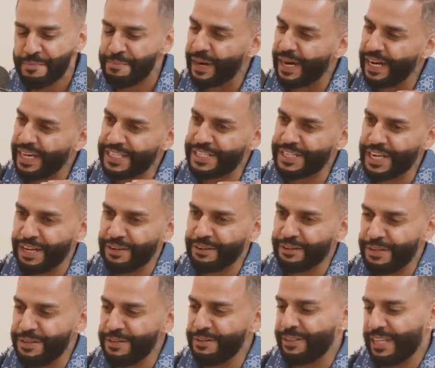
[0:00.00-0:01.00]
But Channel
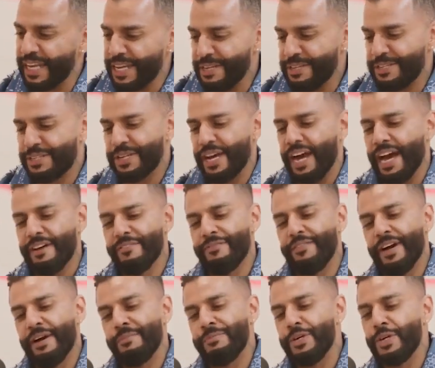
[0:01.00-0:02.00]
U, they used to have,
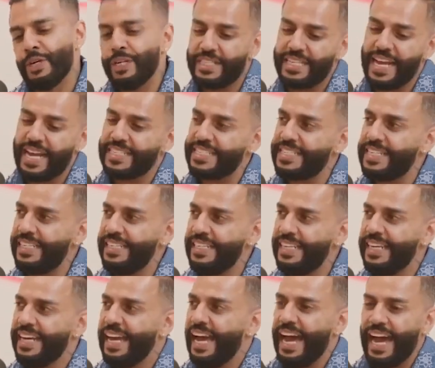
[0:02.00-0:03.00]
um, you could text in.
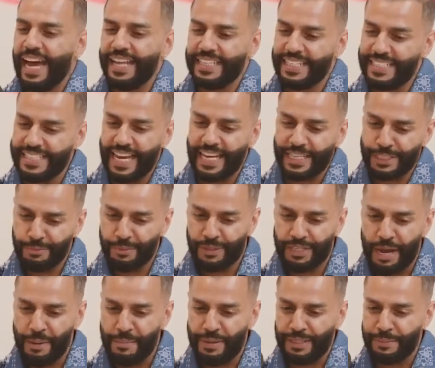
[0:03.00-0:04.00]
And the text would
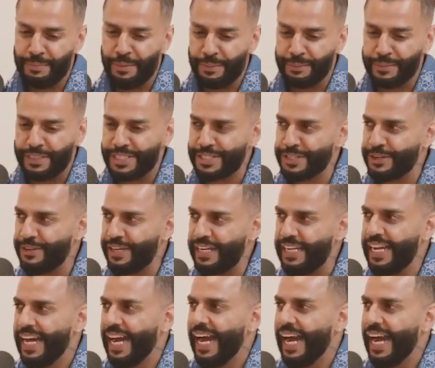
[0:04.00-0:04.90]
come at the bottom of the screen.